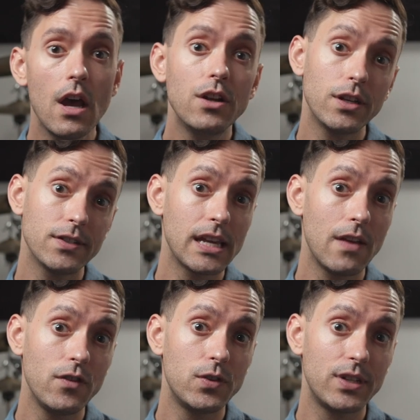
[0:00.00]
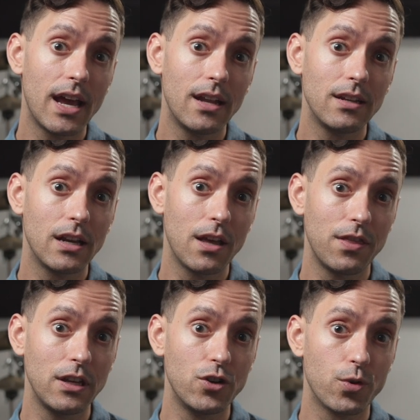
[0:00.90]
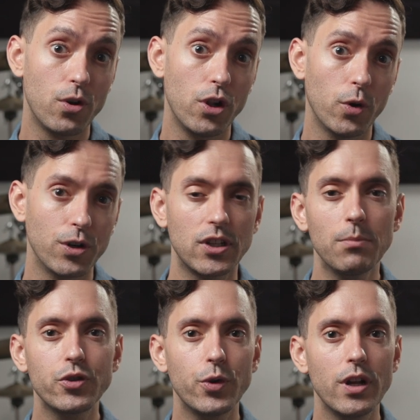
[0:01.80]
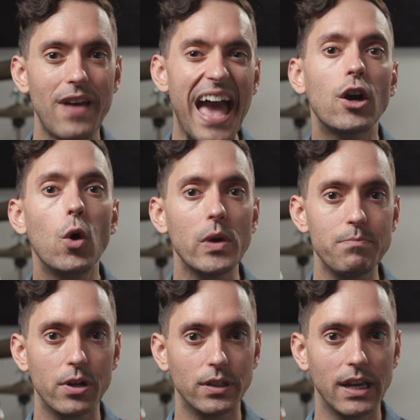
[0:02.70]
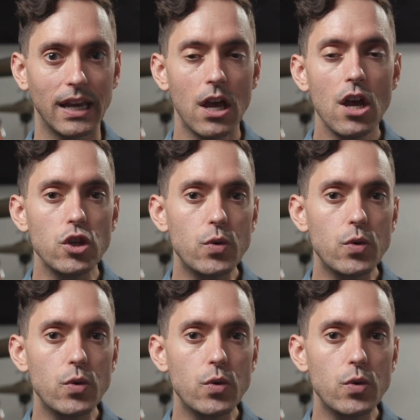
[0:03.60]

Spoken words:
Just like if you stand in a cathedral or some sort of echoey building,